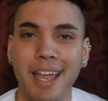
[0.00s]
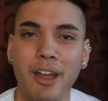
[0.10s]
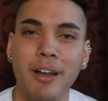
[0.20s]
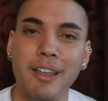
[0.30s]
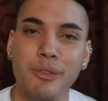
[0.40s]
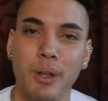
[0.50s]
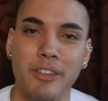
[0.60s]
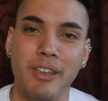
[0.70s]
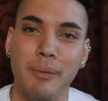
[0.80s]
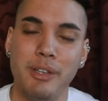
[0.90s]
Hey guys,
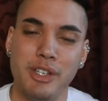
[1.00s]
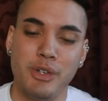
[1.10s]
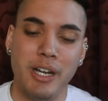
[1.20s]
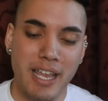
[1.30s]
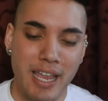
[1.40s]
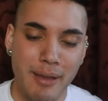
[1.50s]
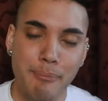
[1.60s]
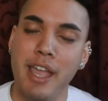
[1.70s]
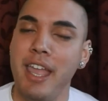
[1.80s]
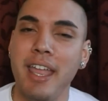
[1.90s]
what's up? It's Trent here.
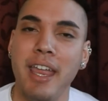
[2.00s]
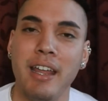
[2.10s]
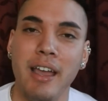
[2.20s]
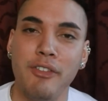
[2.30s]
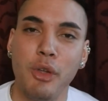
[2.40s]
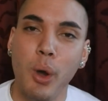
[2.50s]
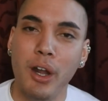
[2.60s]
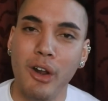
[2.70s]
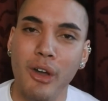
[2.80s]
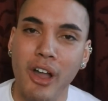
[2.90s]
I'm back again after
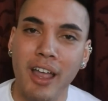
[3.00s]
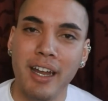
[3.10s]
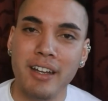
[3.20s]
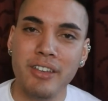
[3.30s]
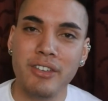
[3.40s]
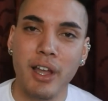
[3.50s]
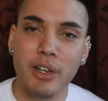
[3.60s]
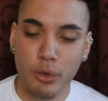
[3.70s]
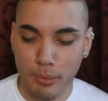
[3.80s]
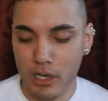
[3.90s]
quite a long hiatus.
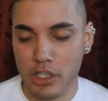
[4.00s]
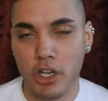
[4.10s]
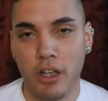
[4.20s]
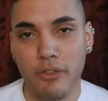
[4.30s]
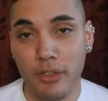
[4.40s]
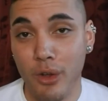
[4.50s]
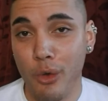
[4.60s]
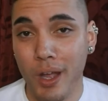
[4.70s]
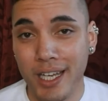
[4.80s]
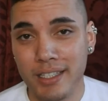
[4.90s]
I do apologise for the
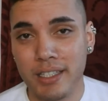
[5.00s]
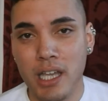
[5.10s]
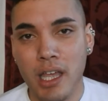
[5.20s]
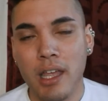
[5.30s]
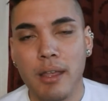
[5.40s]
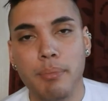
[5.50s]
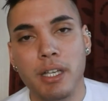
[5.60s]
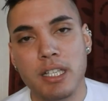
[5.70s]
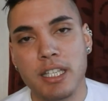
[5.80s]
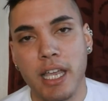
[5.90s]
long wait.
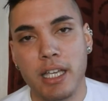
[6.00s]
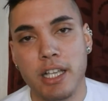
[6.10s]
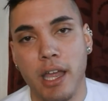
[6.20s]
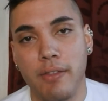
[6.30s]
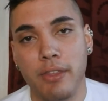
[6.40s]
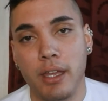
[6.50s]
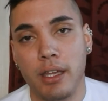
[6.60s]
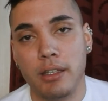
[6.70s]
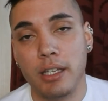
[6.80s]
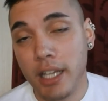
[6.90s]
But seeing as I had
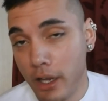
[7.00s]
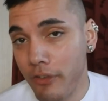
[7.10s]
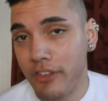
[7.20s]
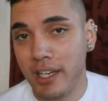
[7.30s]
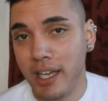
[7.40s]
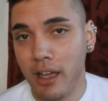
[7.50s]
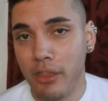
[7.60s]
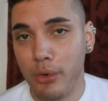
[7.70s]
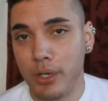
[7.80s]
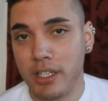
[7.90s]
the day off today,
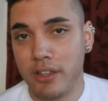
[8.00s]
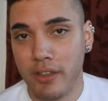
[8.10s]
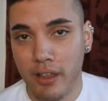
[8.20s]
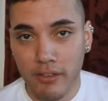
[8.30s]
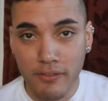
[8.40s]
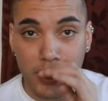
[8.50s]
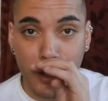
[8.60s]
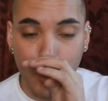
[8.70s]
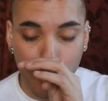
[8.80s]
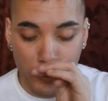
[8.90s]
I thought I'd discuss a
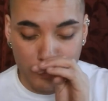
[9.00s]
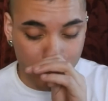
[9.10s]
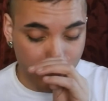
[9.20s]
video